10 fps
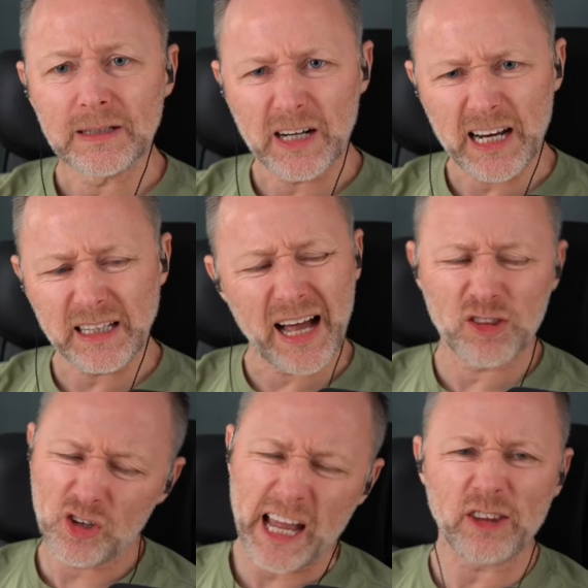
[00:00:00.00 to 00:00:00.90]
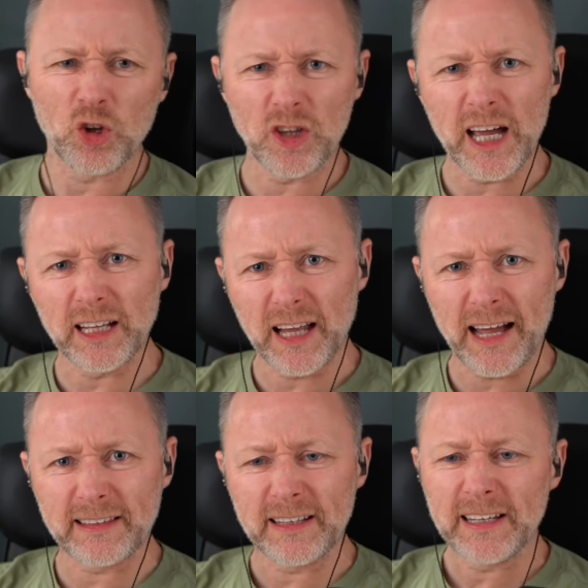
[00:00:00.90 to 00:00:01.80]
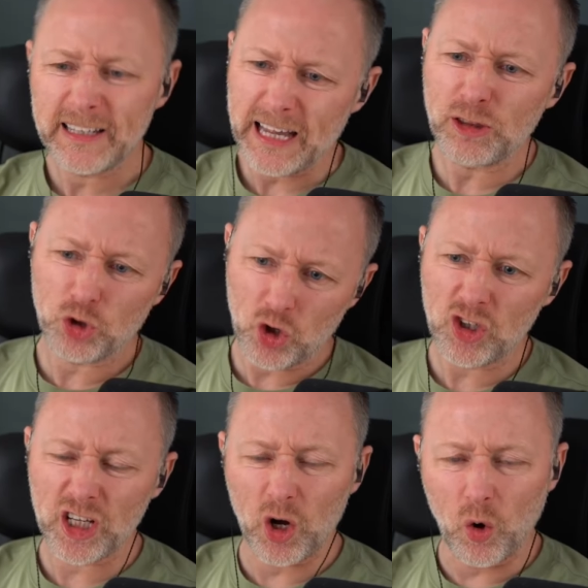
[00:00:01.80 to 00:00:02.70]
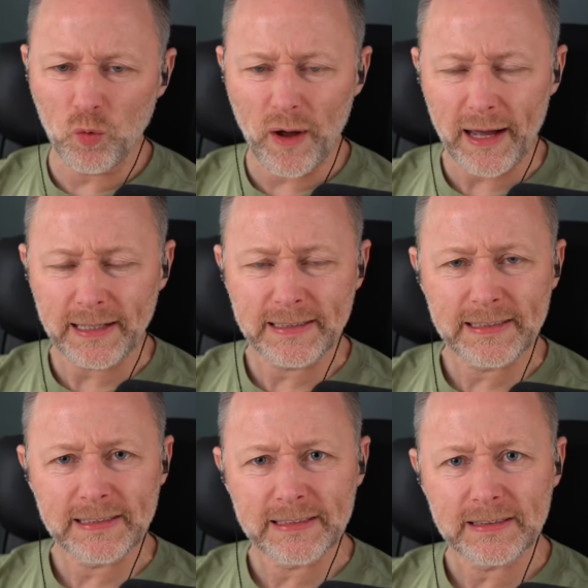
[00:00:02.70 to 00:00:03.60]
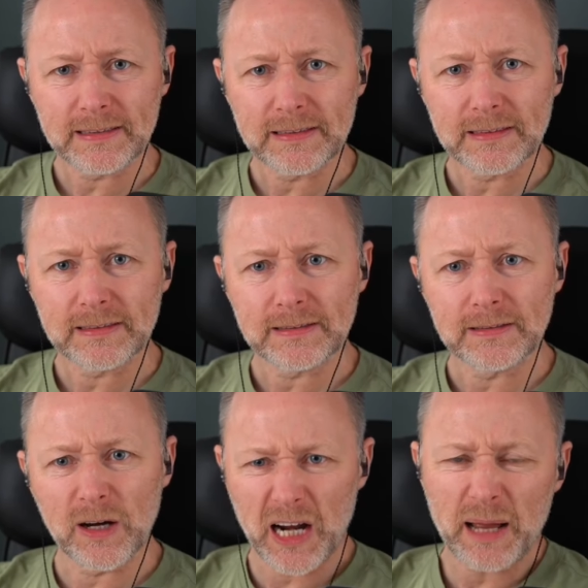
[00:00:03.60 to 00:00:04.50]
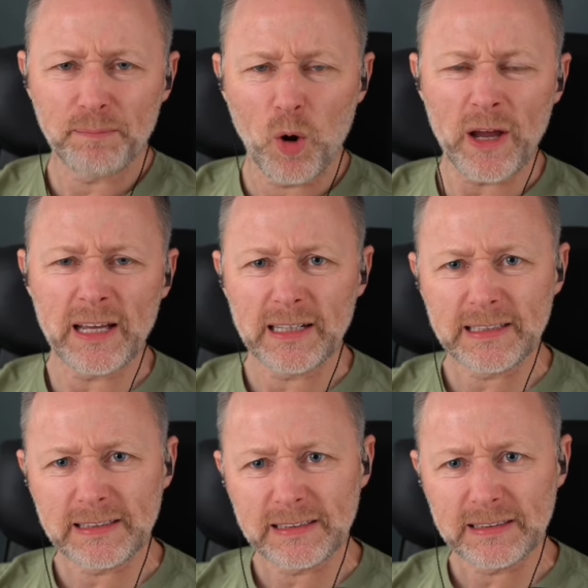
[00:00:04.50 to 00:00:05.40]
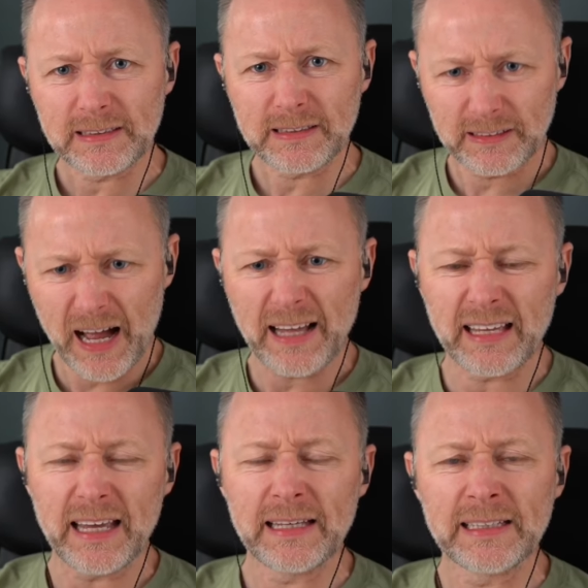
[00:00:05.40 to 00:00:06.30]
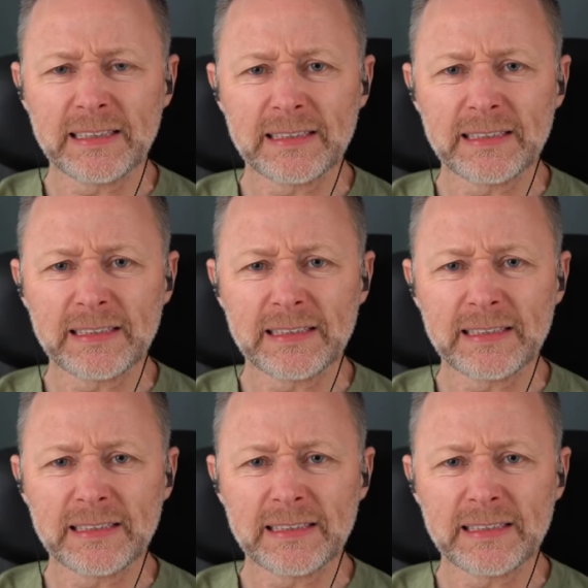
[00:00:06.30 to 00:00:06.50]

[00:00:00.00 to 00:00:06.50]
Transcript: All right, lad. Now get down there, lad. Head down and get on with it. All right, boy. Laddie.